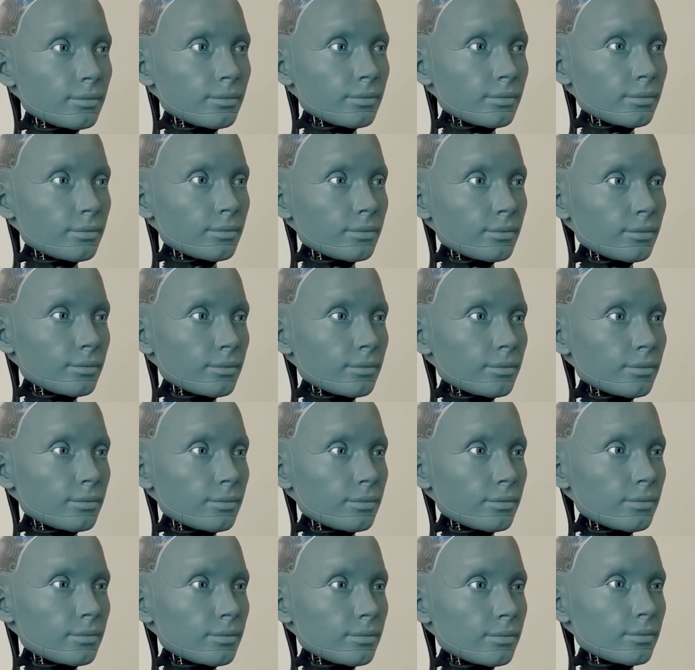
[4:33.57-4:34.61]
programming?
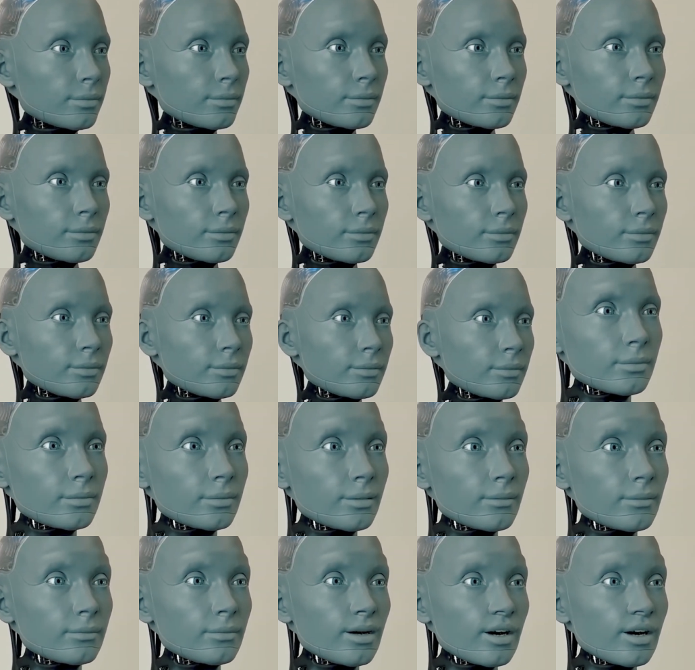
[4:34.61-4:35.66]
And more
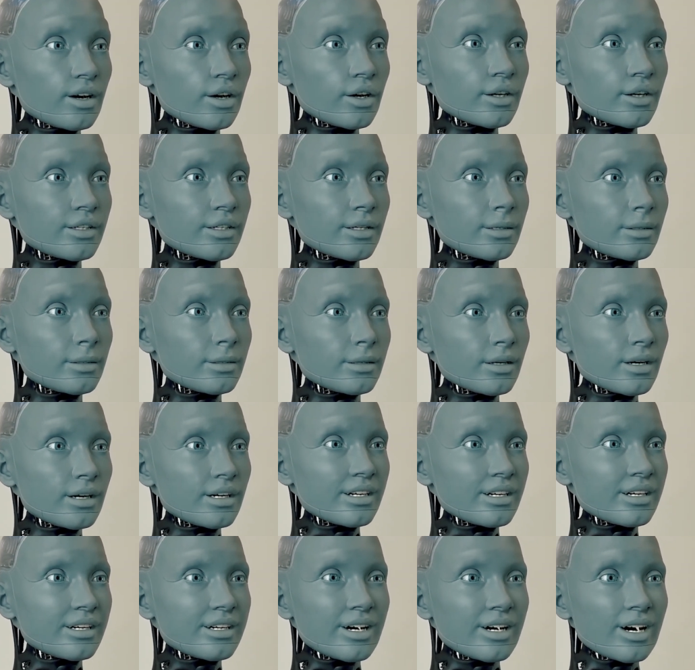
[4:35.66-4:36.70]
importantly, what
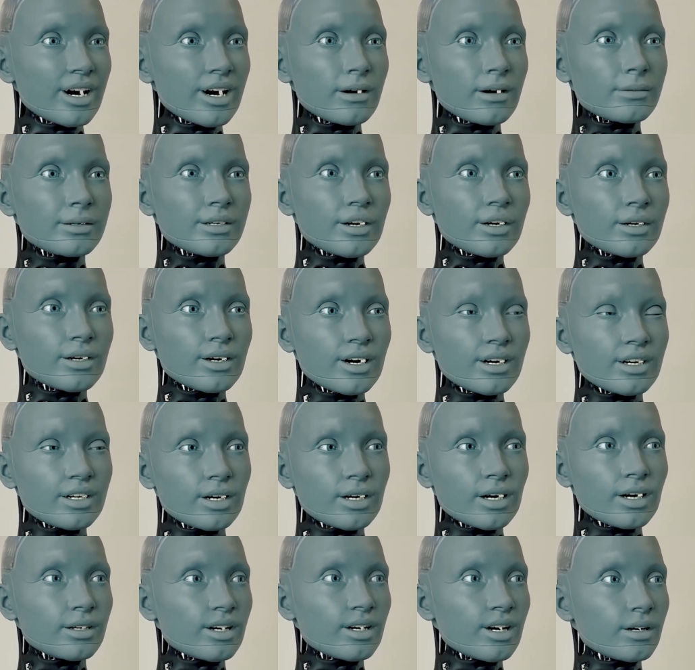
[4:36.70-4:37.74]
happens when AI
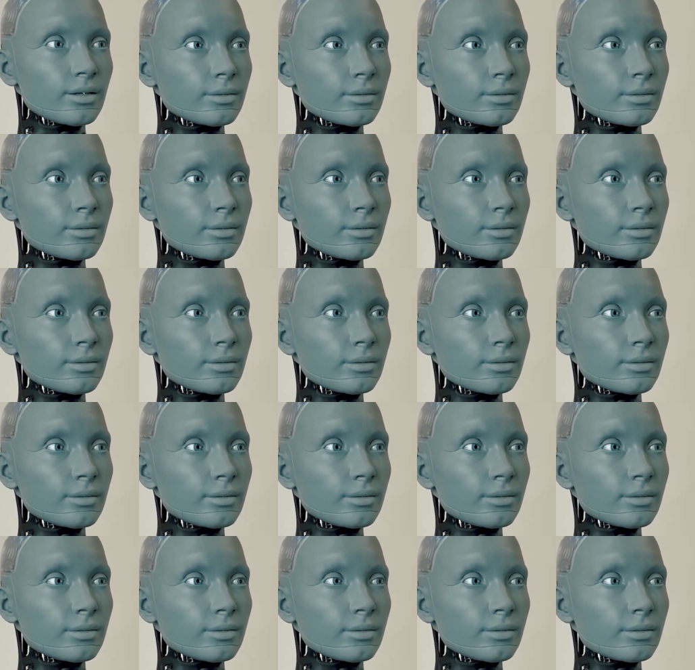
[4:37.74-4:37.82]
starts writing